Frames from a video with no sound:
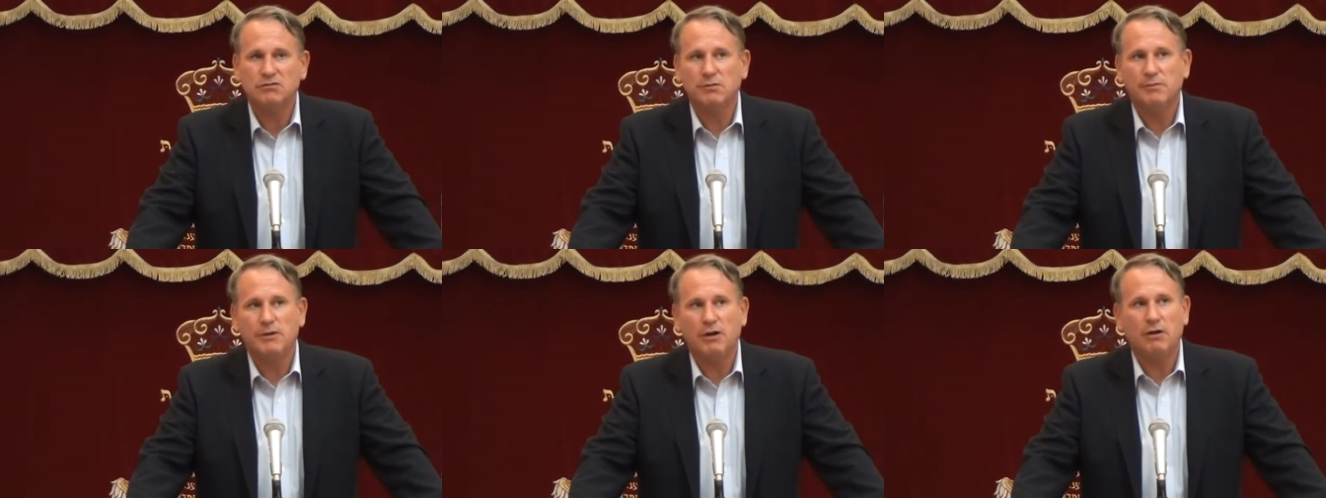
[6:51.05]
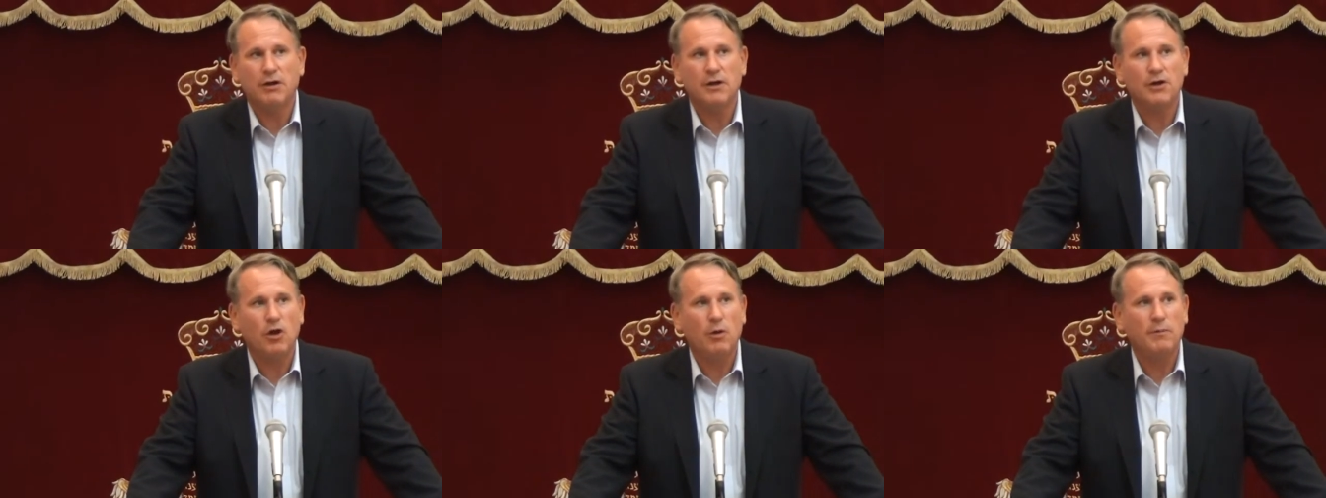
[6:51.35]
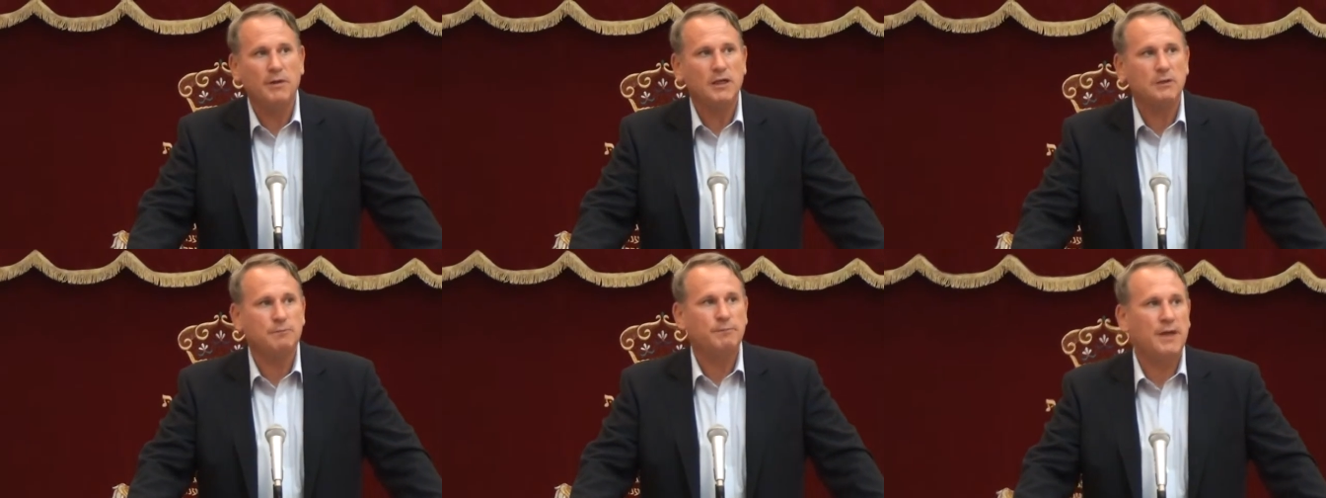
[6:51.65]
The American
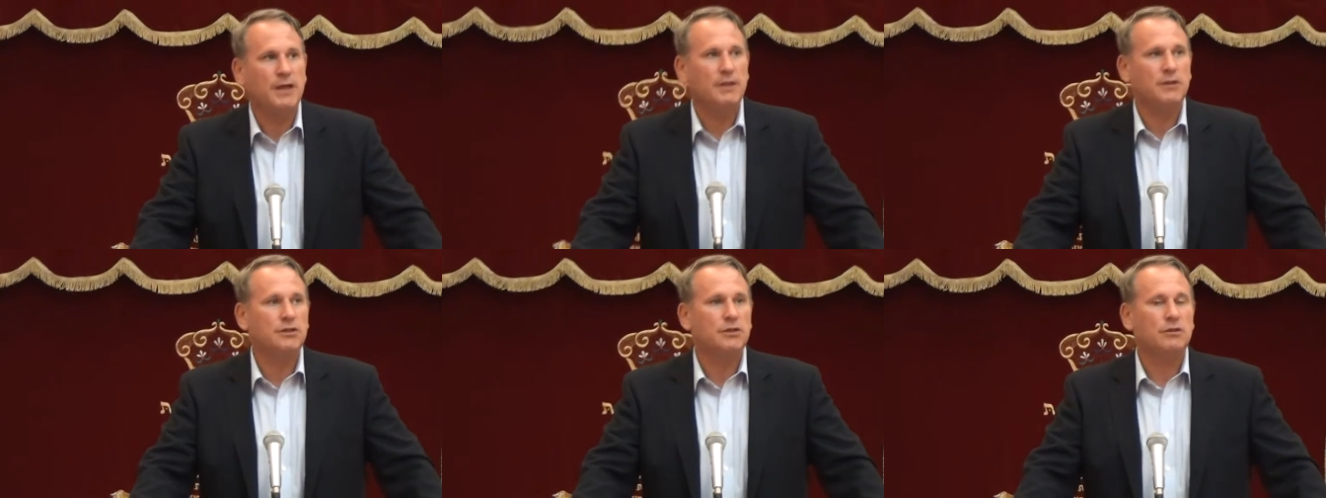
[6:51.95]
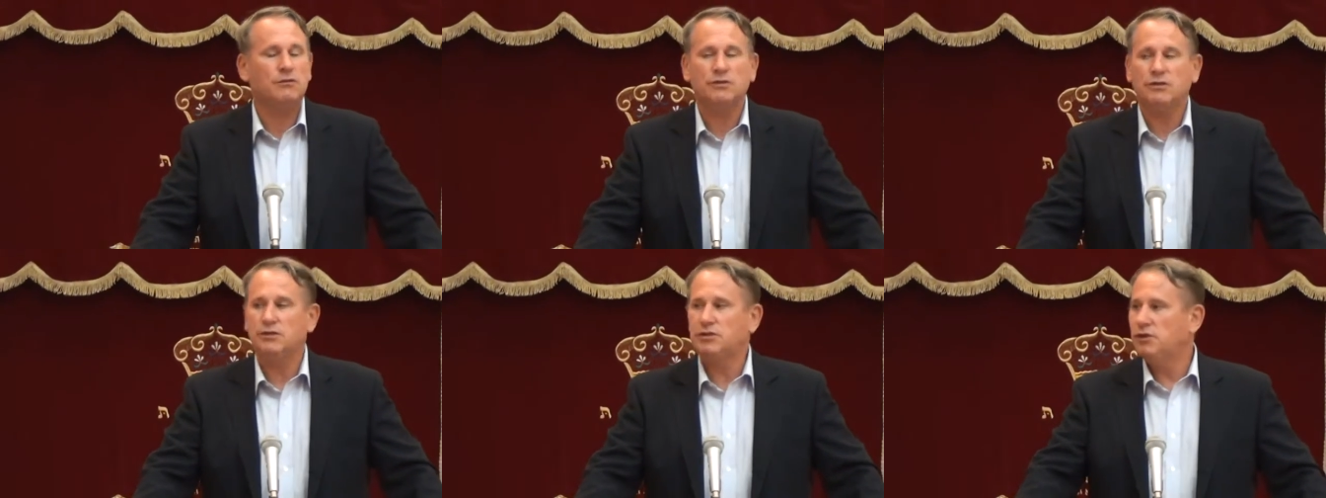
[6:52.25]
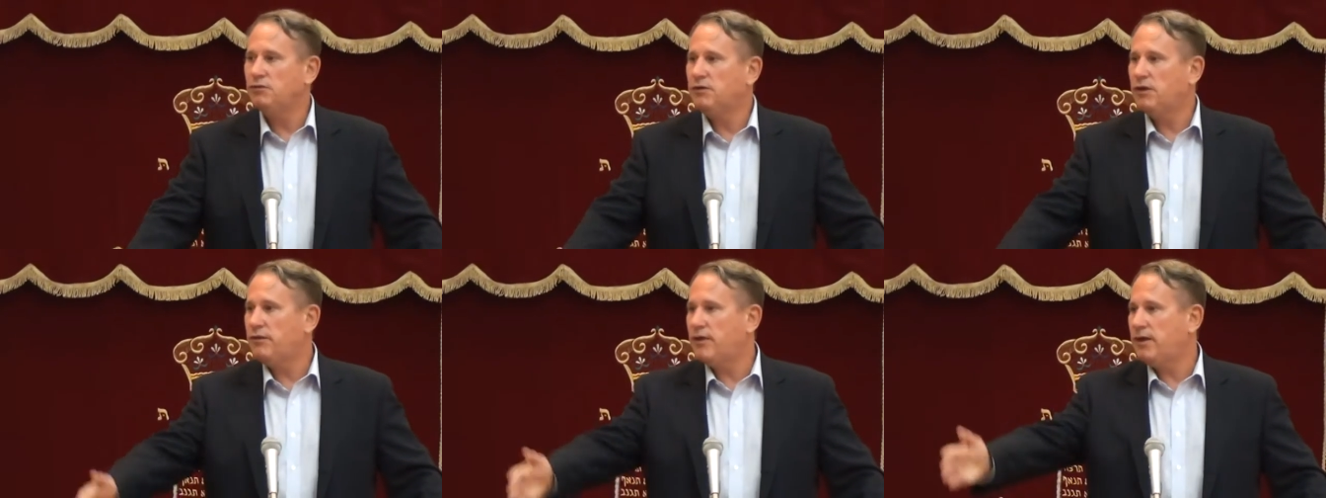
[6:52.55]
Army has bad soldiers.
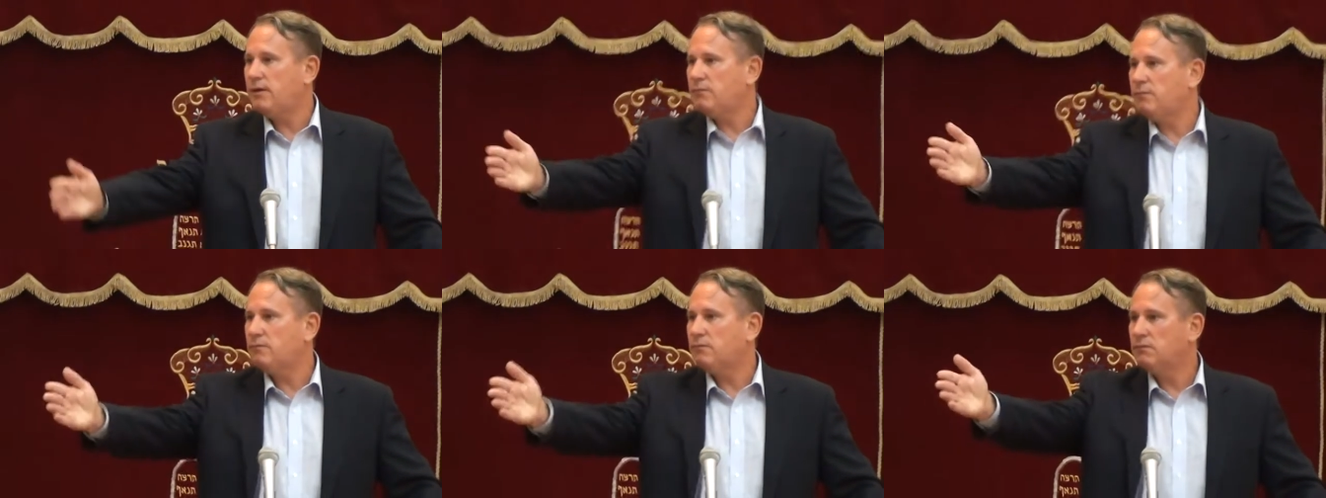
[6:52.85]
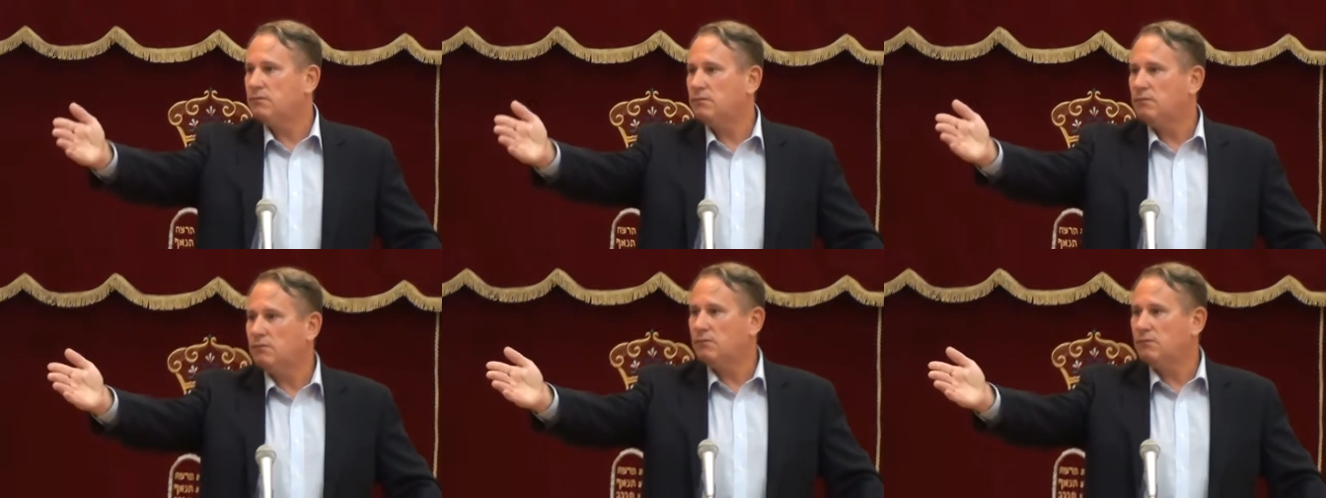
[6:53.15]
You know that.